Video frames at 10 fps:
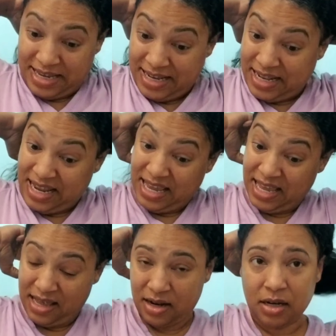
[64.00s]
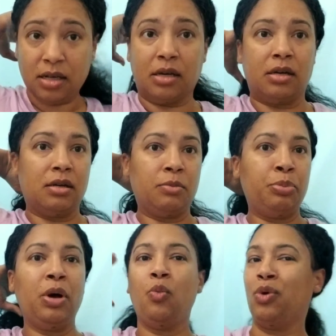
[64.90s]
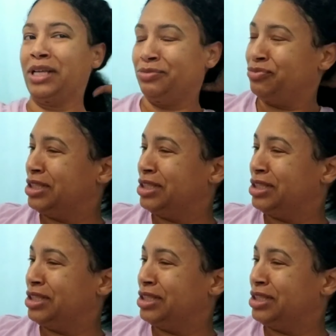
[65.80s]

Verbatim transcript: And then, look. What?